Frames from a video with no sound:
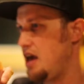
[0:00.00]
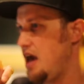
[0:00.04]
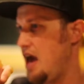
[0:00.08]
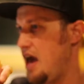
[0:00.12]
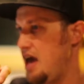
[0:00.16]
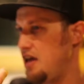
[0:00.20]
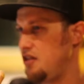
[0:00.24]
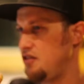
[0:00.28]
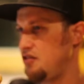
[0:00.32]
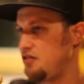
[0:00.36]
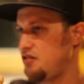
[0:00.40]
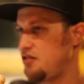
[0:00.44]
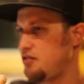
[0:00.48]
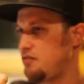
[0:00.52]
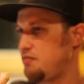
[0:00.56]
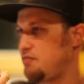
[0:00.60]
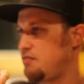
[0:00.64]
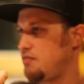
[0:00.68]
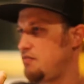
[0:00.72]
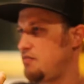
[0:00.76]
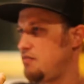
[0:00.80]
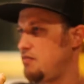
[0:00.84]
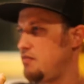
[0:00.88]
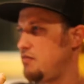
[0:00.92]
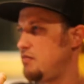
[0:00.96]
as
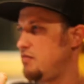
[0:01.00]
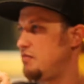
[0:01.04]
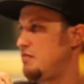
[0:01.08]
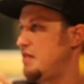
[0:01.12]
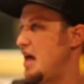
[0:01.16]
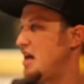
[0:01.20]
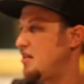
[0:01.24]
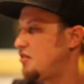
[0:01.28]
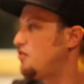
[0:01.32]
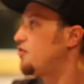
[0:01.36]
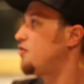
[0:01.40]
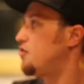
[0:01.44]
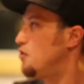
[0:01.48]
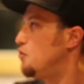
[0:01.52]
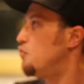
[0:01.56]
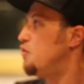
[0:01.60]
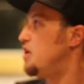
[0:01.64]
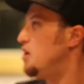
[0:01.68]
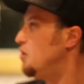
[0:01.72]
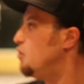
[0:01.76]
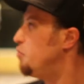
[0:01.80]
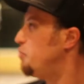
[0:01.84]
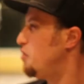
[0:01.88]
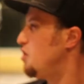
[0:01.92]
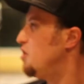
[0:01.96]
that's the
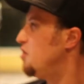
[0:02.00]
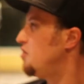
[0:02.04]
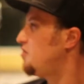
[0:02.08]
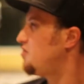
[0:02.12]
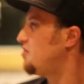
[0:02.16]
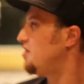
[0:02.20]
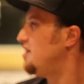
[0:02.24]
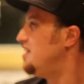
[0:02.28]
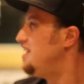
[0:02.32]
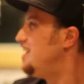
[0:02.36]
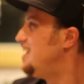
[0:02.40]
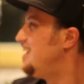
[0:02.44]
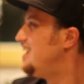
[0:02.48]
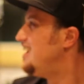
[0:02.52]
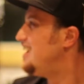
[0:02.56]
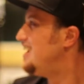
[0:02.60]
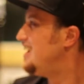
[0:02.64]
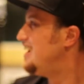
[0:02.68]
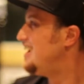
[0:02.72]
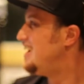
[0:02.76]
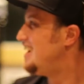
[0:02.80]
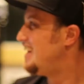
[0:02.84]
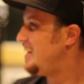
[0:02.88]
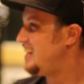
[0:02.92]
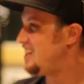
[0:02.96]
real person.
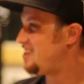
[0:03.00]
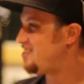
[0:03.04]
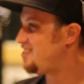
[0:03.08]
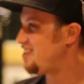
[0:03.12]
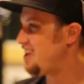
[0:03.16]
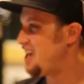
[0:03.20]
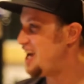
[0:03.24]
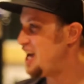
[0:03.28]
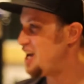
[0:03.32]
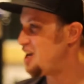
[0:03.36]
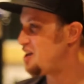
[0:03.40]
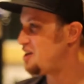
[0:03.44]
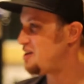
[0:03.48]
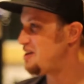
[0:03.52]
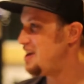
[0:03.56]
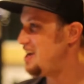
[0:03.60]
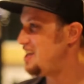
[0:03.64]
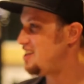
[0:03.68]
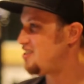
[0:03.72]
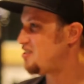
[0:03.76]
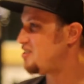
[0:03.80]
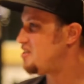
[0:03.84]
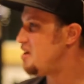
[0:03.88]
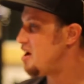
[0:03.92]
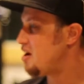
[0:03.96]
It's like,
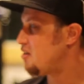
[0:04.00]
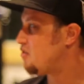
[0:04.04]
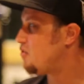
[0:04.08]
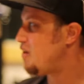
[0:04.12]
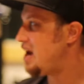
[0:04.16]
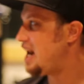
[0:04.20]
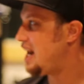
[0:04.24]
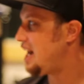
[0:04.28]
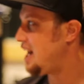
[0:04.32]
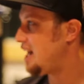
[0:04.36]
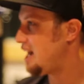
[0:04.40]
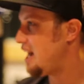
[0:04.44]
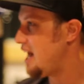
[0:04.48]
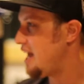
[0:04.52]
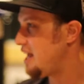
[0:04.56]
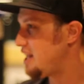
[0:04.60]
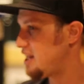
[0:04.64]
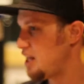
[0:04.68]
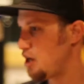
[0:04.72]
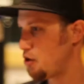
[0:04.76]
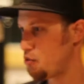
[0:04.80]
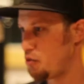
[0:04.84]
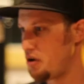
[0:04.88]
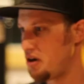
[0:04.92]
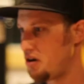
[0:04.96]
it's not really like
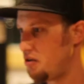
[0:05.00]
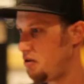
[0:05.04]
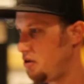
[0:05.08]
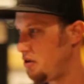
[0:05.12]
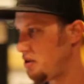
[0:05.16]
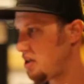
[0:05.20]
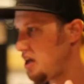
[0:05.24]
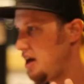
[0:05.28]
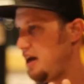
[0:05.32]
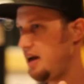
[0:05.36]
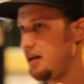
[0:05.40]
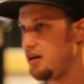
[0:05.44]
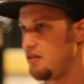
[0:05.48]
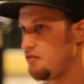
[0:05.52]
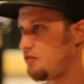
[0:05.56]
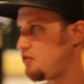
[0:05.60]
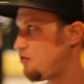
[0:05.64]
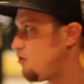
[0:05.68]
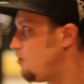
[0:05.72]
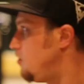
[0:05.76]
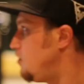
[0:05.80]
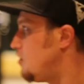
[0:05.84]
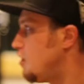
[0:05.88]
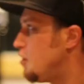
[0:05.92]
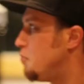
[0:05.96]
that. We're all kind of
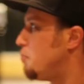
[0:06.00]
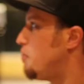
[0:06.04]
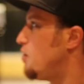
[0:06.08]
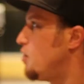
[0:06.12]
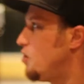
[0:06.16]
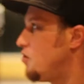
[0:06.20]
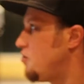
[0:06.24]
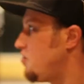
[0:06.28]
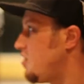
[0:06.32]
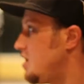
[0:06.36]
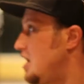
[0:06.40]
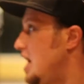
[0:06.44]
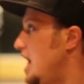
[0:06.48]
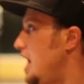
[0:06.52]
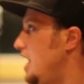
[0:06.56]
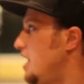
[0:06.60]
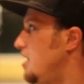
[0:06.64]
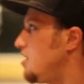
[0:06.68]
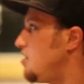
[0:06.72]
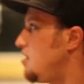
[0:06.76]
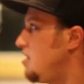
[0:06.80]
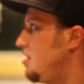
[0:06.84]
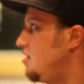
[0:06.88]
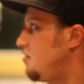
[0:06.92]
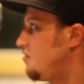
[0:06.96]

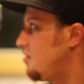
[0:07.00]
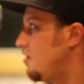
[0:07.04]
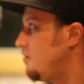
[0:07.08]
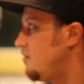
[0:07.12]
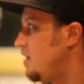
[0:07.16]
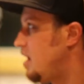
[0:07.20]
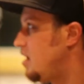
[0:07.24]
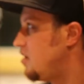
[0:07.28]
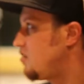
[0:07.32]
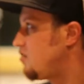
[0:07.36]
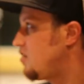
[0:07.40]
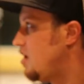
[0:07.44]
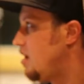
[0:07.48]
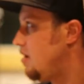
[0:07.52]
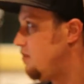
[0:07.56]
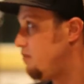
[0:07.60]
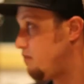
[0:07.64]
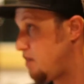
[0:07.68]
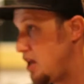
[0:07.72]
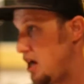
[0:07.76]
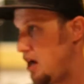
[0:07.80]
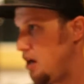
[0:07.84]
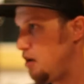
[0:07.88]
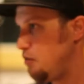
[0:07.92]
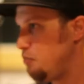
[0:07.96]
pseudo-personalities of
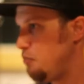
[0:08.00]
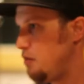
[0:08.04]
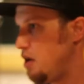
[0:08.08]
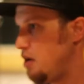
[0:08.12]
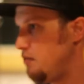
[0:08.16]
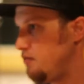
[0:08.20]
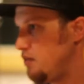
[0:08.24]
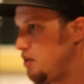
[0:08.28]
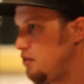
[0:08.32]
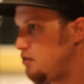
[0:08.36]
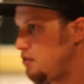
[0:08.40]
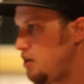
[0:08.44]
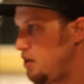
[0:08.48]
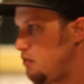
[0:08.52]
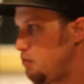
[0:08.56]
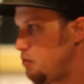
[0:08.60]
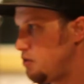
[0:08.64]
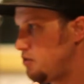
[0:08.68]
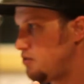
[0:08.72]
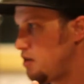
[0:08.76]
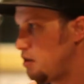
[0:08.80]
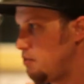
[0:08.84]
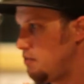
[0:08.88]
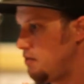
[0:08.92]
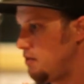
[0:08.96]
ourselves. Now, obviously,
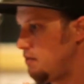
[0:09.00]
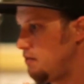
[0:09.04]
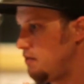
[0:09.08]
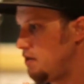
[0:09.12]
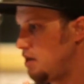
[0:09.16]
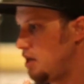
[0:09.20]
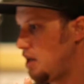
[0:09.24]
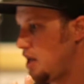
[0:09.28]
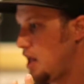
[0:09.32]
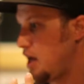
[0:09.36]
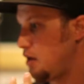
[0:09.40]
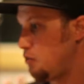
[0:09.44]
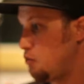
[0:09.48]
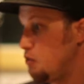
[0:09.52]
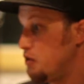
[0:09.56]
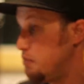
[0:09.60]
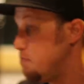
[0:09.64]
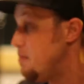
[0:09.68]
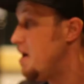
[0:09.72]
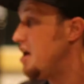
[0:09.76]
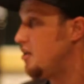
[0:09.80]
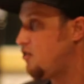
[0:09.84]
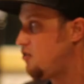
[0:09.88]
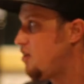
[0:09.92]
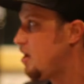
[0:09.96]
with someone like with
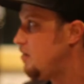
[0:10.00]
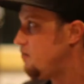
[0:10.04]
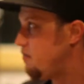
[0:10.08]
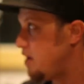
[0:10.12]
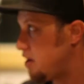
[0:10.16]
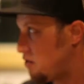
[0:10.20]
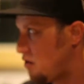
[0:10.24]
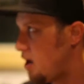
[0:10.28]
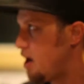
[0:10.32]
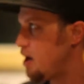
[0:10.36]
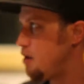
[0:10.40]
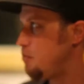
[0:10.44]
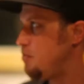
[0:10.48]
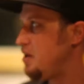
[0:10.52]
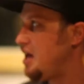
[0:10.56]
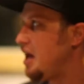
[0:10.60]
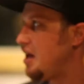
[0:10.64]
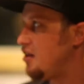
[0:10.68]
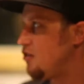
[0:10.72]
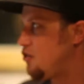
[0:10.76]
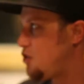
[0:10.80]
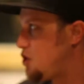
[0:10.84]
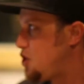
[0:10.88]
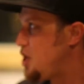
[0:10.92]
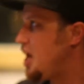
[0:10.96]
myself, I try to be
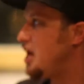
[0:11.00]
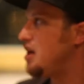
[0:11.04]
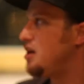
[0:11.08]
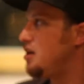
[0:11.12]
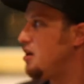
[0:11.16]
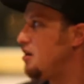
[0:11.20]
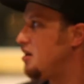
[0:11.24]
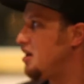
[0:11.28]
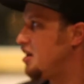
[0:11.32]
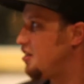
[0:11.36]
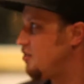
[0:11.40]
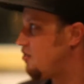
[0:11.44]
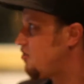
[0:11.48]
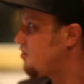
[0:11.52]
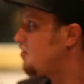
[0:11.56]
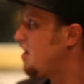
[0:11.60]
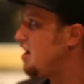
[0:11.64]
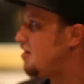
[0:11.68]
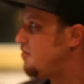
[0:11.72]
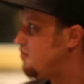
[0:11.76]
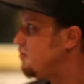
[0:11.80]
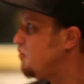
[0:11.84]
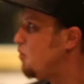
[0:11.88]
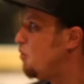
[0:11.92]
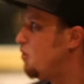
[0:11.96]
as genuine and
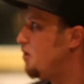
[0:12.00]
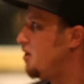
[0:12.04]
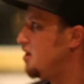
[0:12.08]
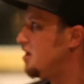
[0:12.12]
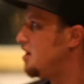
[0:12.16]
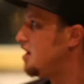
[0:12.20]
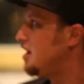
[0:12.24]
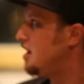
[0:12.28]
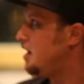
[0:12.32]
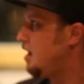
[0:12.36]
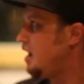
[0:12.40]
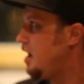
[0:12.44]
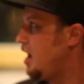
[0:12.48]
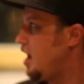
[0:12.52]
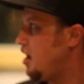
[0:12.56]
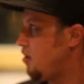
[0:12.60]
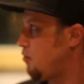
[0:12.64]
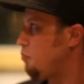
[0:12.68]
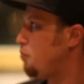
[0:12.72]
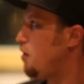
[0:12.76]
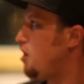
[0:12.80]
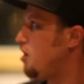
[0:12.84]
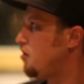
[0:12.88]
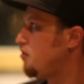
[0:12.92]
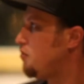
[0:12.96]
straightforward
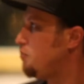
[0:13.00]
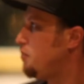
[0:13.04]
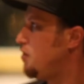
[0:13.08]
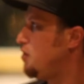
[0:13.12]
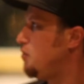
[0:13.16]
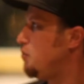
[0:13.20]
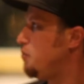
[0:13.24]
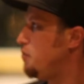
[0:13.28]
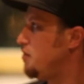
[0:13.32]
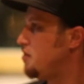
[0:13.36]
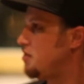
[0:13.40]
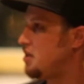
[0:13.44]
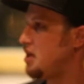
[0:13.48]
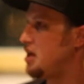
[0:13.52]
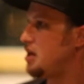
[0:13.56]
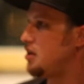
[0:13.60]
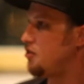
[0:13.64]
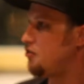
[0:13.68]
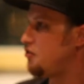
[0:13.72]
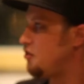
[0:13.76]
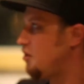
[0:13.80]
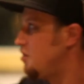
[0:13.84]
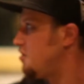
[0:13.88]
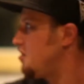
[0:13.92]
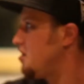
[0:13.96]
as possible within a
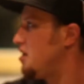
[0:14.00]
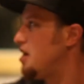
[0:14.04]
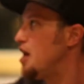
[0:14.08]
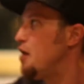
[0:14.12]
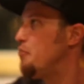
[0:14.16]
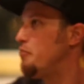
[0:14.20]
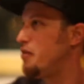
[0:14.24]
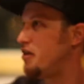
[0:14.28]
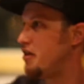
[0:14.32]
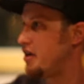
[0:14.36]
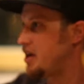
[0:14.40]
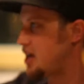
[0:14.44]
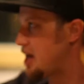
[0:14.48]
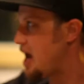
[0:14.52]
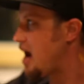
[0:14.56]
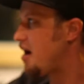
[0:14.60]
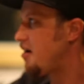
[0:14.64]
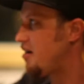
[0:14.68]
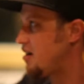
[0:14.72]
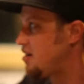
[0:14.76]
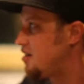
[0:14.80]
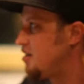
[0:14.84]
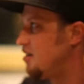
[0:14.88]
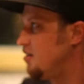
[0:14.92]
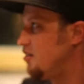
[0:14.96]
certain number of
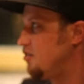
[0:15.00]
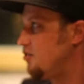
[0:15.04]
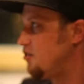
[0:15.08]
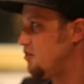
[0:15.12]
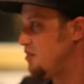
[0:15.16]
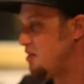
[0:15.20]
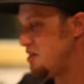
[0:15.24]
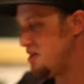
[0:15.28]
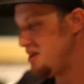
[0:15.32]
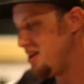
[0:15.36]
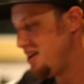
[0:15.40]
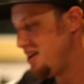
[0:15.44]
characters.